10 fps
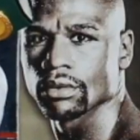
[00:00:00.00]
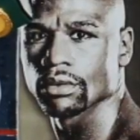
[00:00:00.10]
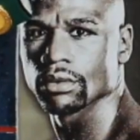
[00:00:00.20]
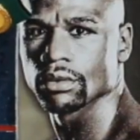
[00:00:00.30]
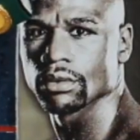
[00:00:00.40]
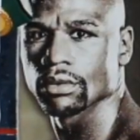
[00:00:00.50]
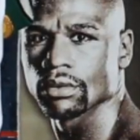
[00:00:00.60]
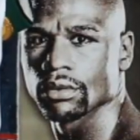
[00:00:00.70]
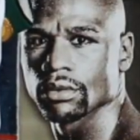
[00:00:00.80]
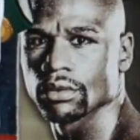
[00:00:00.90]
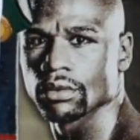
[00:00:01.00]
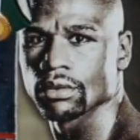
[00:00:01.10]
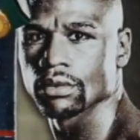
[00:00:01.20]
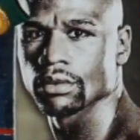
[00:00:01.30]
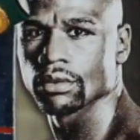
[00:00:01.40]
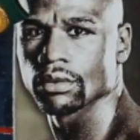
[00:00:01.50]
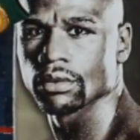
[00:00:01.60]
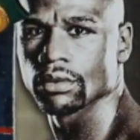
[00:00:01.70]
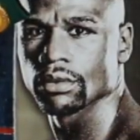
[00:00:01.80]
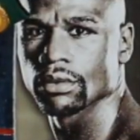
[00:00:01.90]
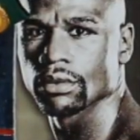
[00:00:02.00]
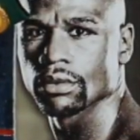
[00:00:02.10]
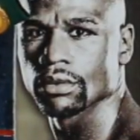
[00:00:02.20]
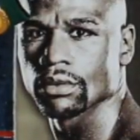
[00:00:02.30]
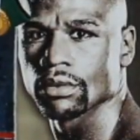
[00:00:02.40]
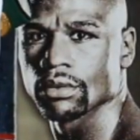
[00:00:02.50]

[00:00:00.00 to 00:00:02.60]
(silent)